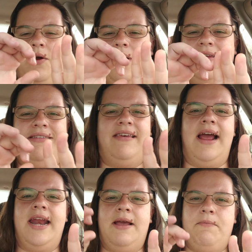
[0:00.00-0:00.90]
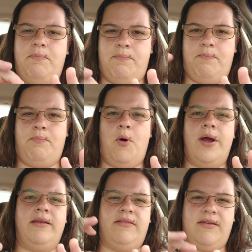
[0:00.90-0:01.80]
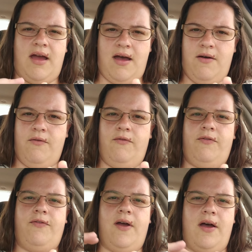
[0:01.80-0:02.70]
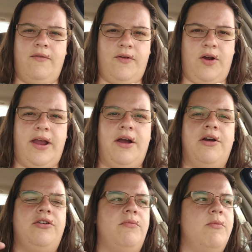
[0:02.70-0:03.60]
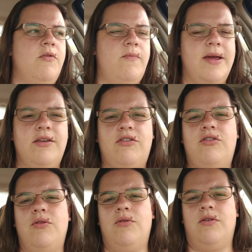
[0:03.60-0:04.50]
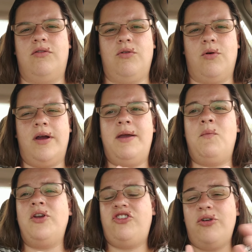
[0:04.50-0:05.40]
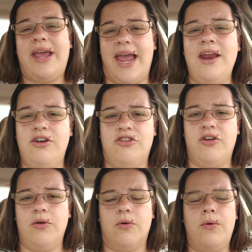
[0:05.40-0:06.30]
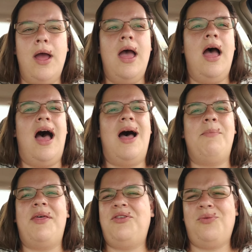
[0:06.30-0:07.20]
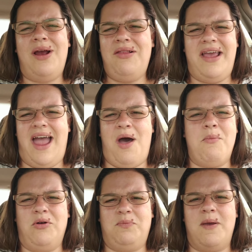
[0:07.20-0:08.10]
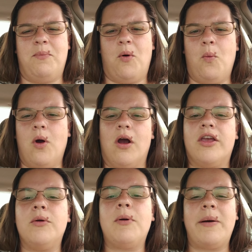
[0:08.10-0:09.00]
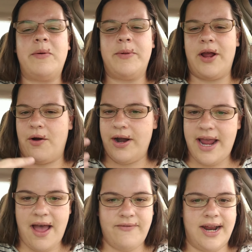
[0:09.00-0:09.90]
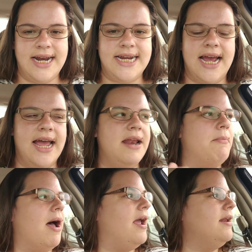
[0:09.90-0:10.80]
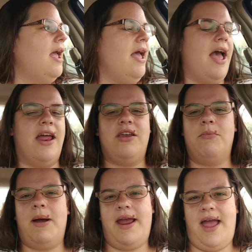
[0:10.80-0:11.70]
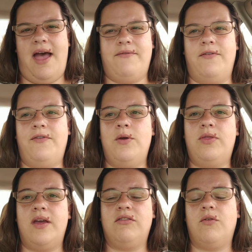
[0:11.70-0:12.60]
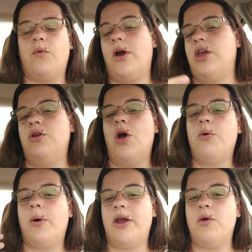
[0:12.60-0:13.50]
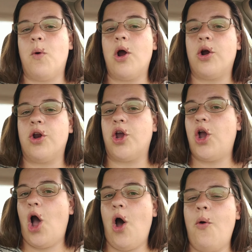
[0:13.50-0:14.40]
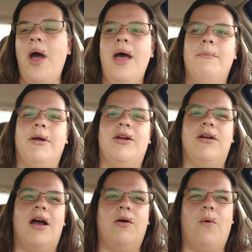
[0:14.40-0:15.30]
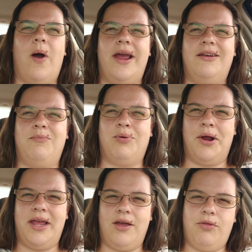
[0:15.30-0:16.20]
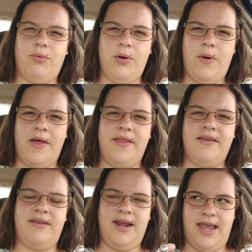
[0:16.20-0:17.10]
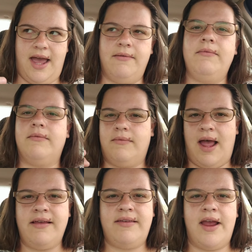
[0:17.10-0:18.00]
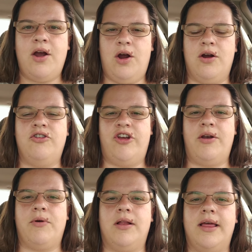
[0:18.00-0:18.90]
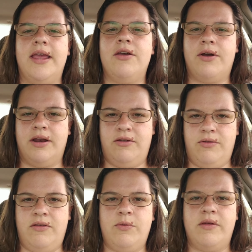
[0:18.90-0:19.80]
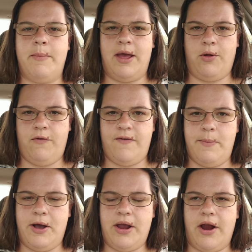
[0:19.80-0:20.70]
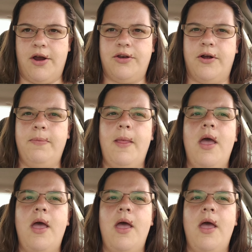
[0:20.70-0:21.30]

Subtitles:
assigning points of your character movement to the story, which you can do, that's rarely how most people work. You probably already have an idea in mind, and you might have a few things of where you know where you want her to go, but you're not quite breaking through on this. And again, I say her generally. You can do this with a male or female character.